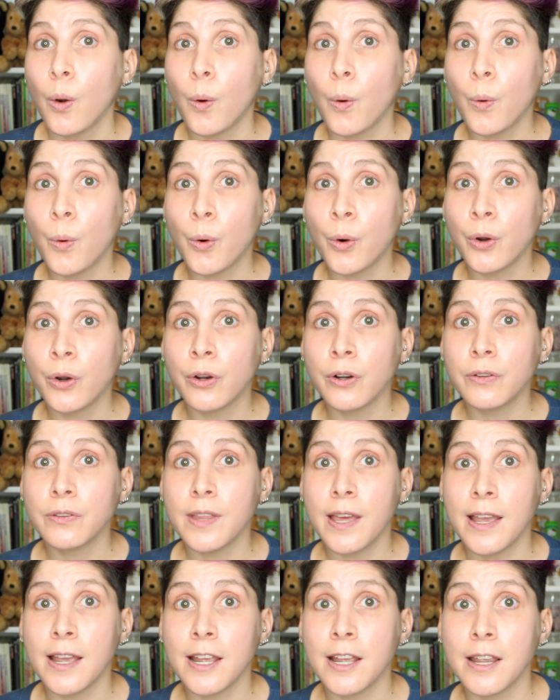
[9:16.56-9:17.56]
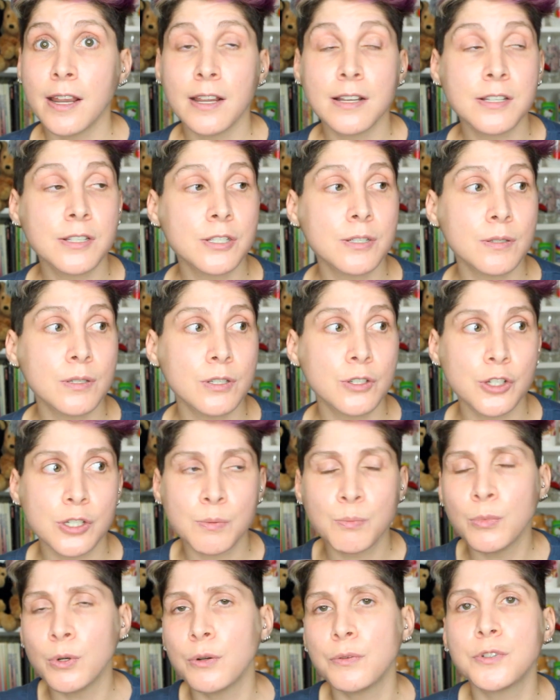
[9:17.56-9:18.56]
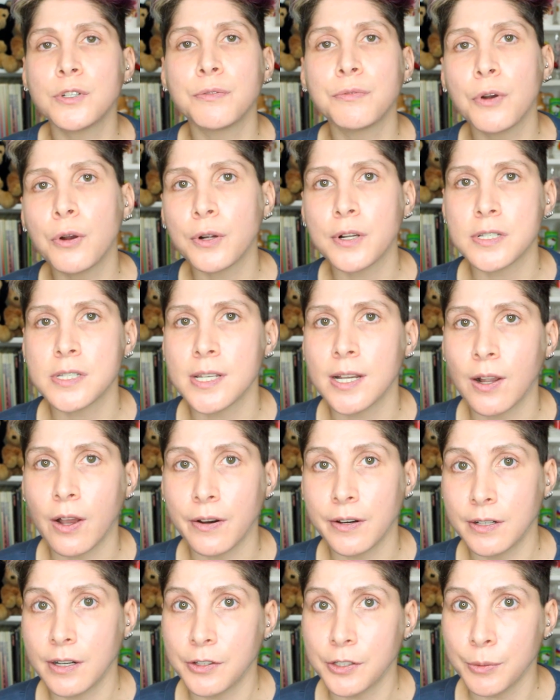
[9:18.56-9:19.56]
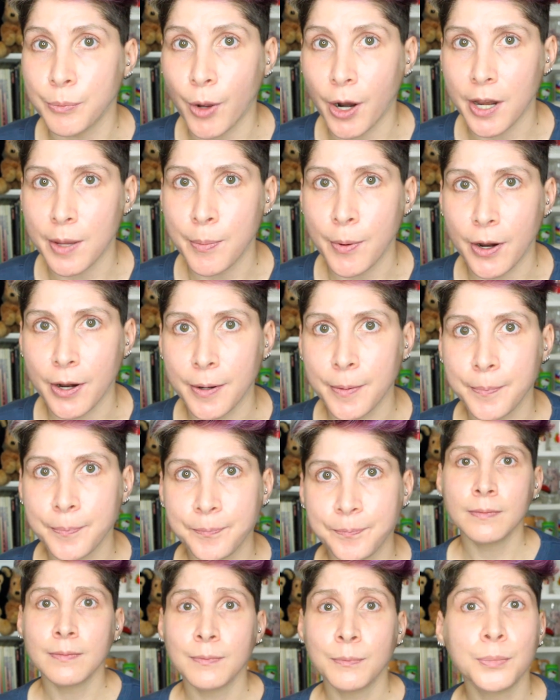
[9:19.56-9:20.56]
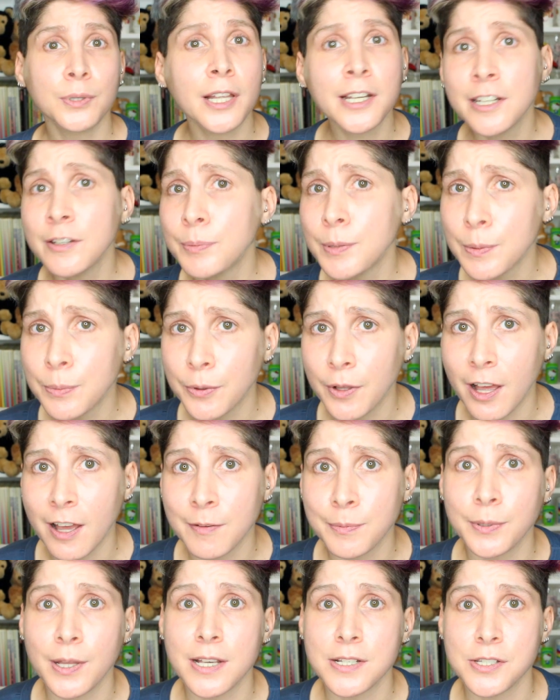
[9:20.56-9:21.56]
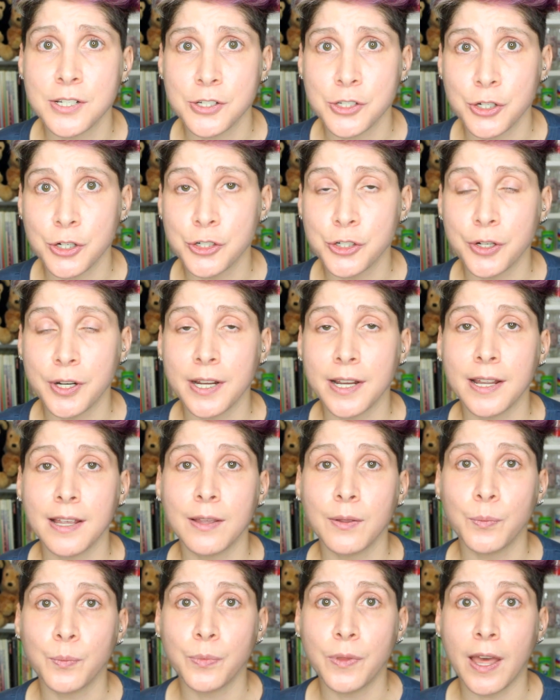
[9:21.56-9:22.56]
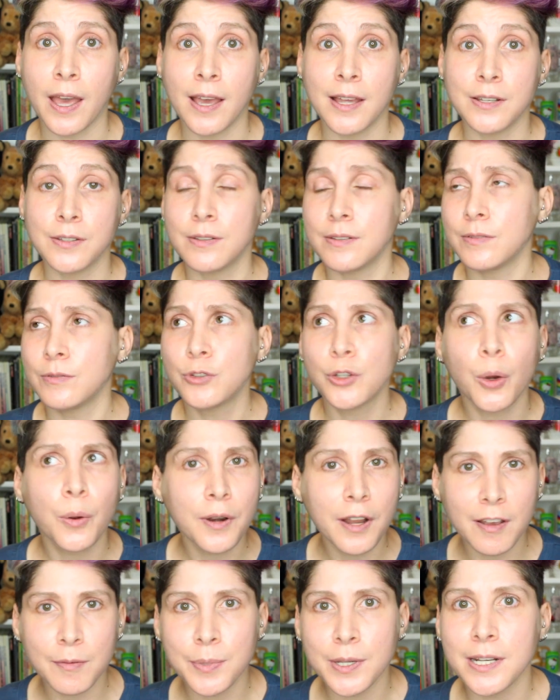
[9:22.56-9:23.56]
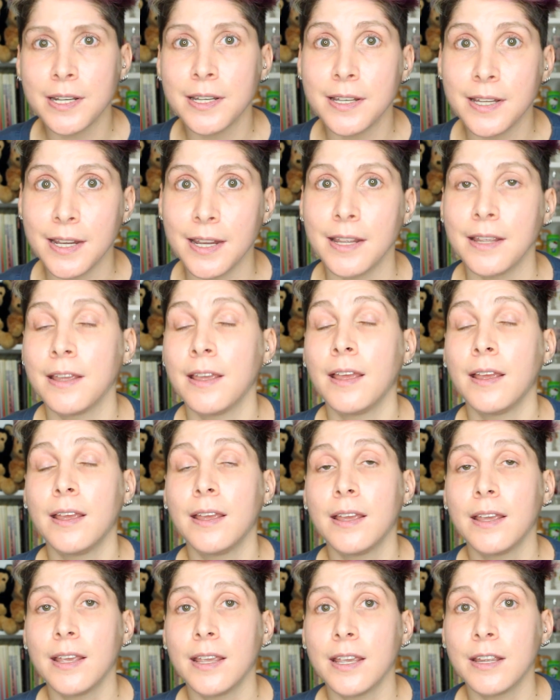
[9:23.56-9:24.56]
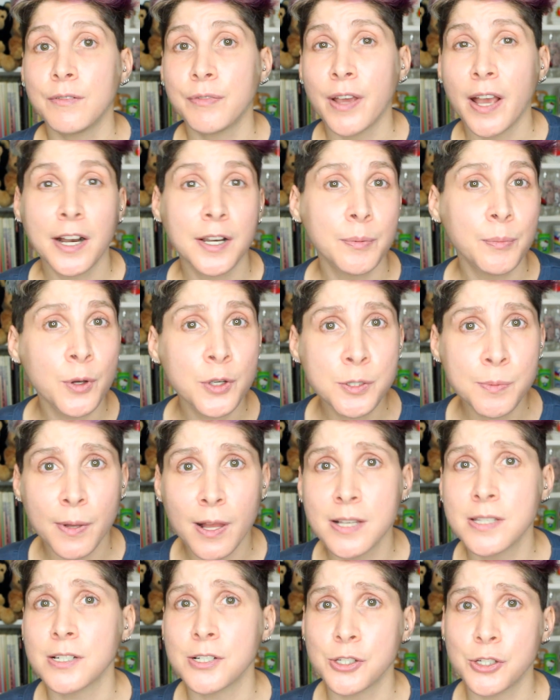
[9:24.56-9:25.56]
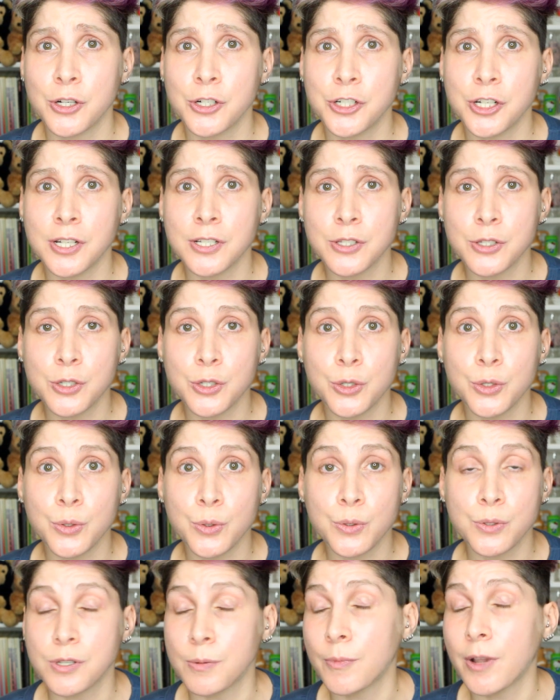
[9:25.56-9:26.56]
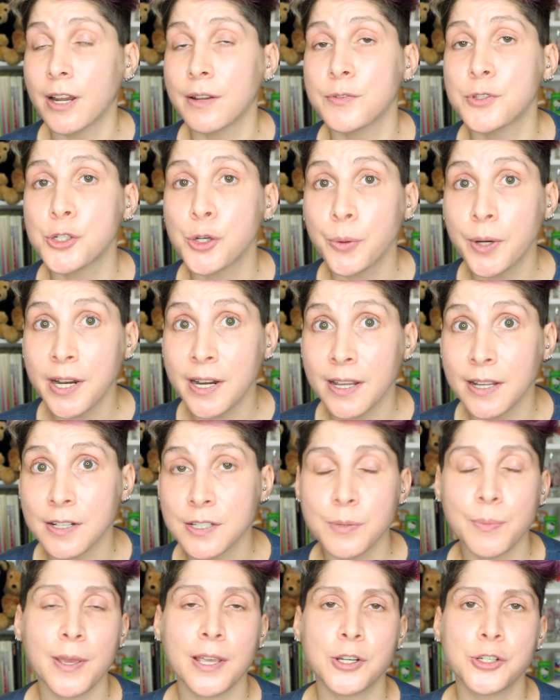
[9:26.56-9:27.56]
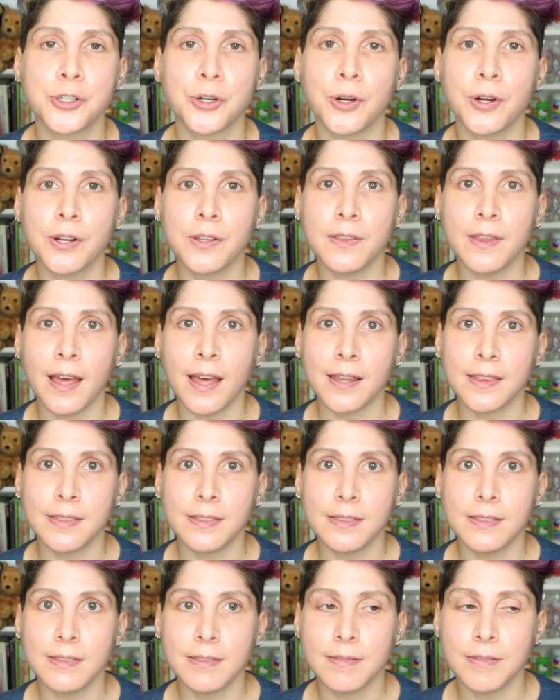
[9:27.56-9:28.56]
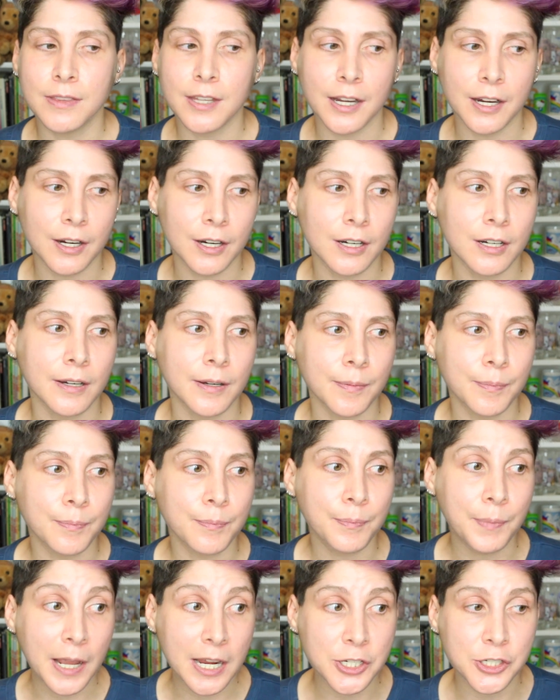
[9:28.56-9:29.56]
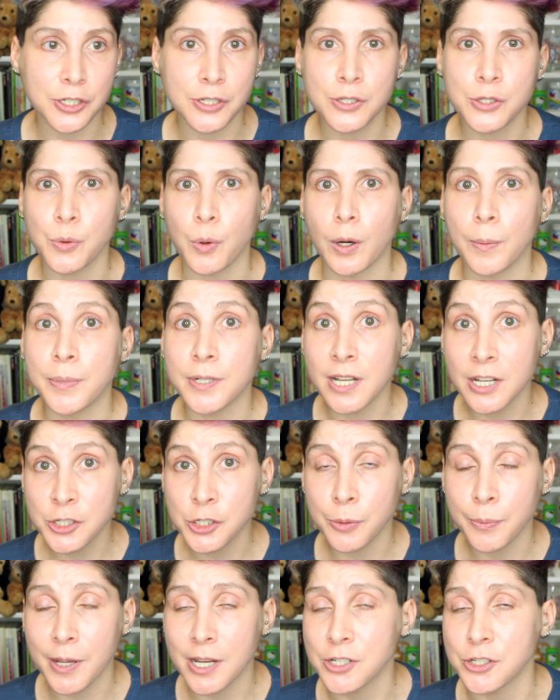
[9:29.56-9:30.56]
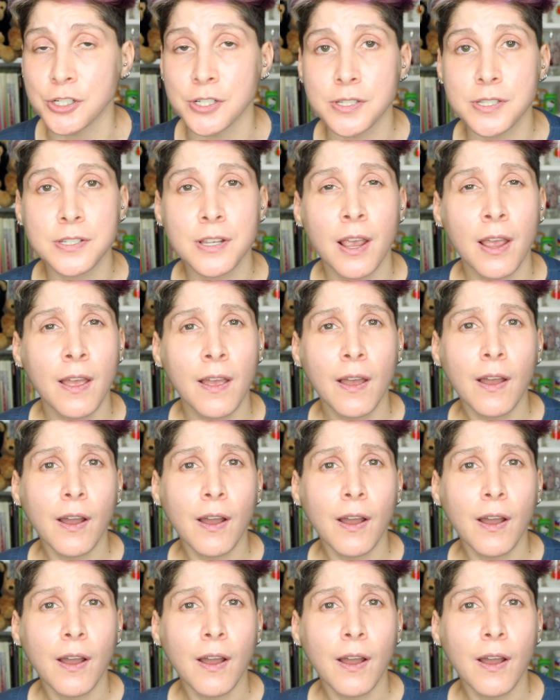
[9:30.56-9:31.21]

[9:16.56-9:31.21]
or they just move to focusing on another body part. Plenty of people have plastic surgery that don't have BDD. In fact, most plastic surgeons do some kind of screening to make sure that their patients or potential patients